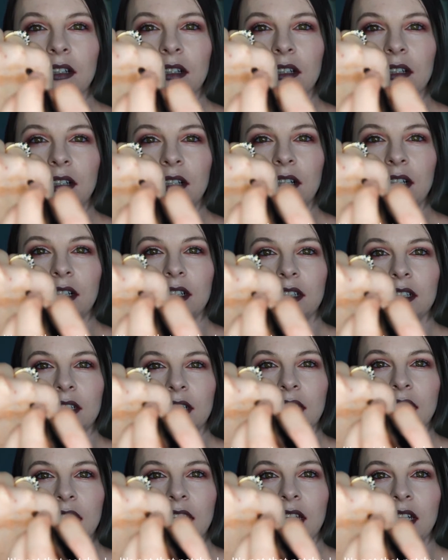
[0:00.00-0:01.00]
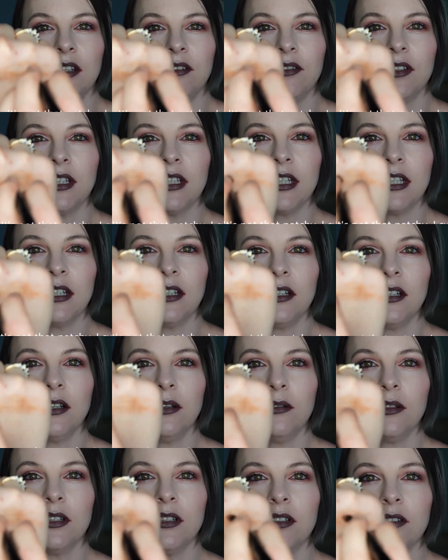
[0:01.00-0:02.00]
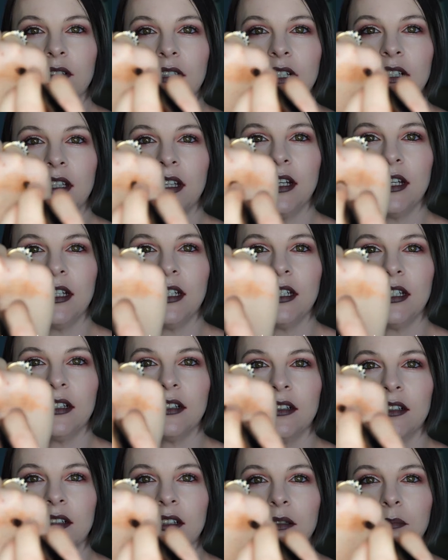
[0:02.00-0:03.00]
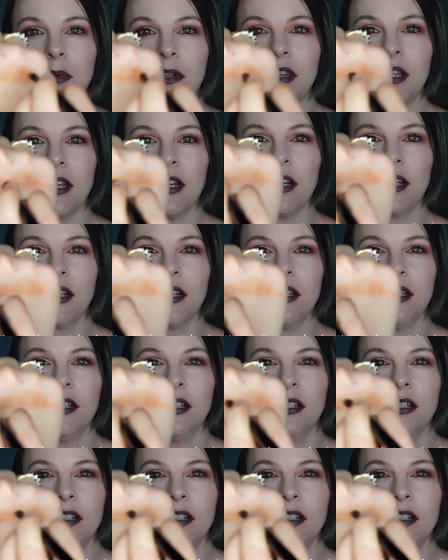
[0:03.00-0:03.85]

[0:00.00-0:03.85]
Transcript: Gosh, I can't even like go in a straight line here. It's pathetic.